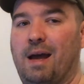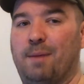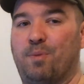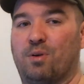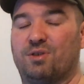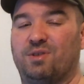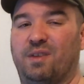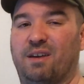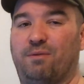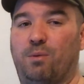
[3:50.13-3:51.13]
I
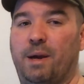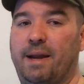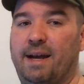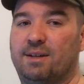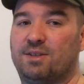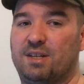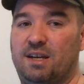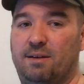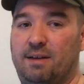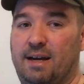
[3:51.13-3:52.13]
personally avoid
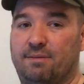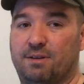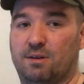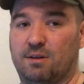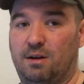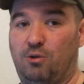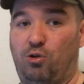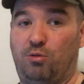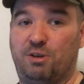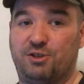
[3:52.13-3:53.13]
Etsy after a
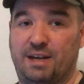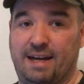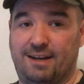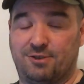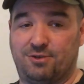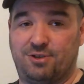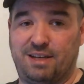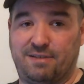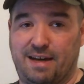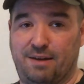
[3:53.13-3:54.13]
whole bunch of hassles
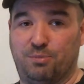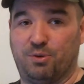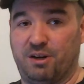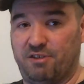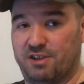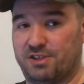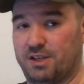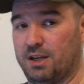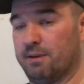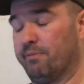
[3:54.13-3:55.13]
they've had
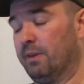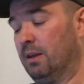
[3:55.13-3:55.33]
previously.